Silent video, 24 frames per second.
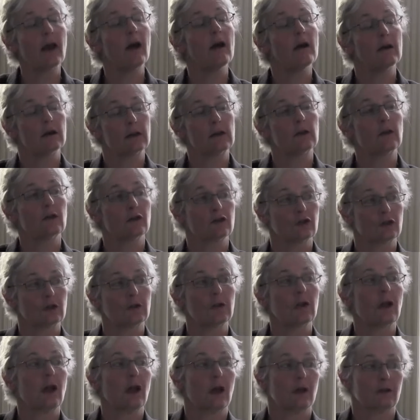
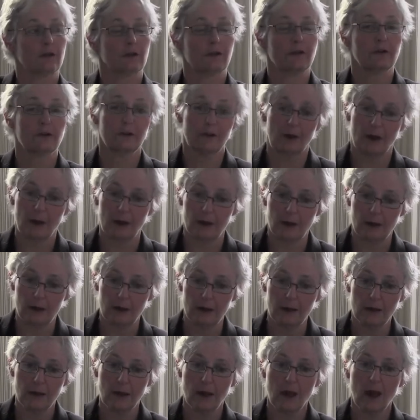archaeological heart's
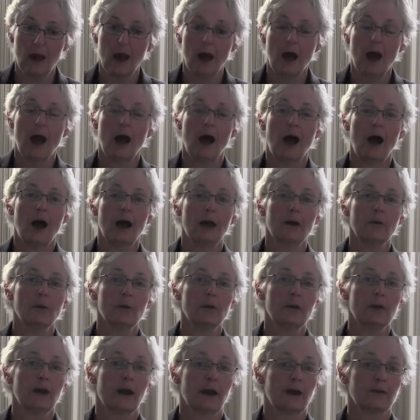desire, I
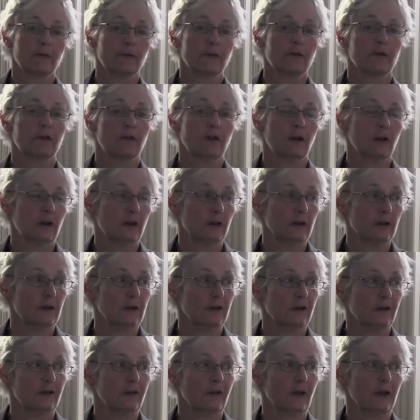would have the
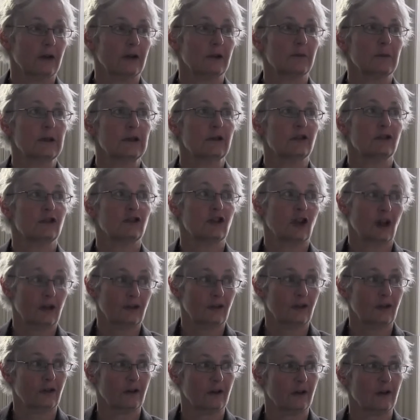TARDIS take me to
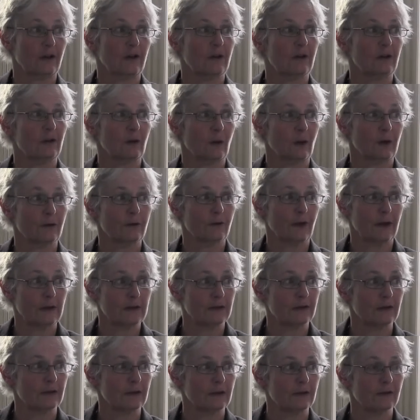Chester in the
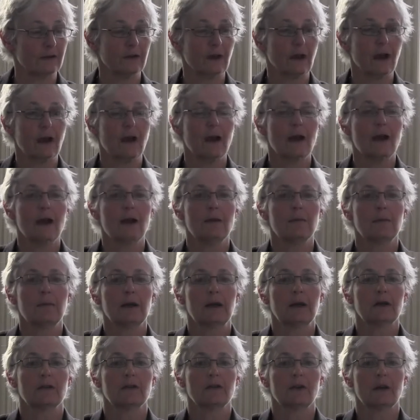1280s,
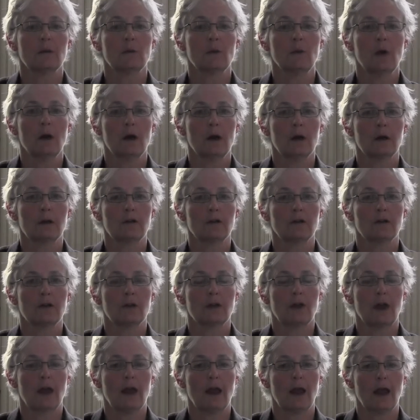because I worked
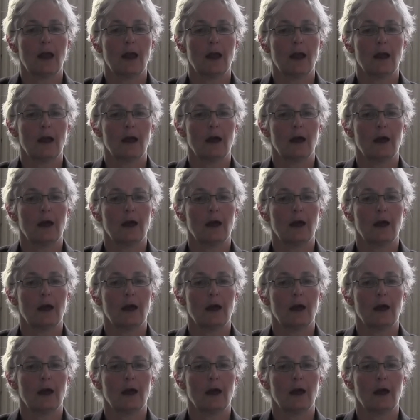there